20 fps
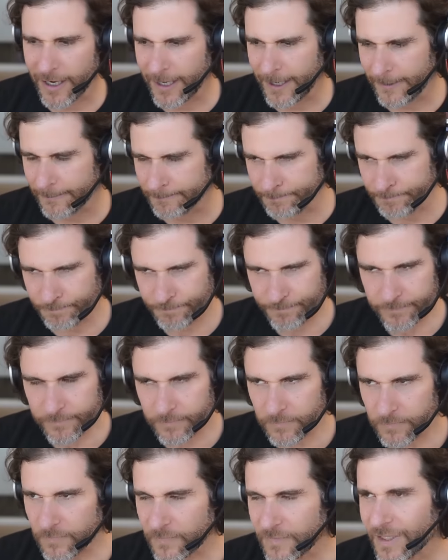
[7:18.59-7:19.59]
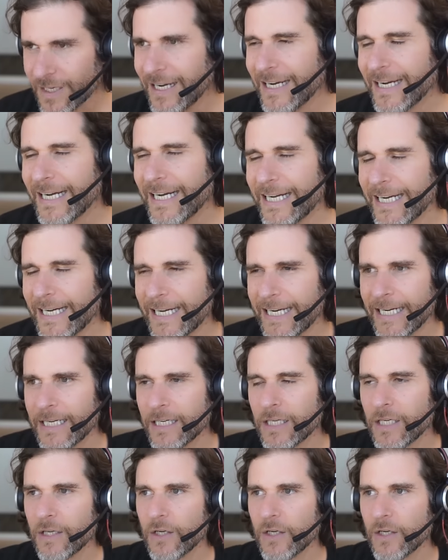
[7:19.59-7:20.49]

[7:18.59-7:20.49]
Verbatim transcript: Um, uh,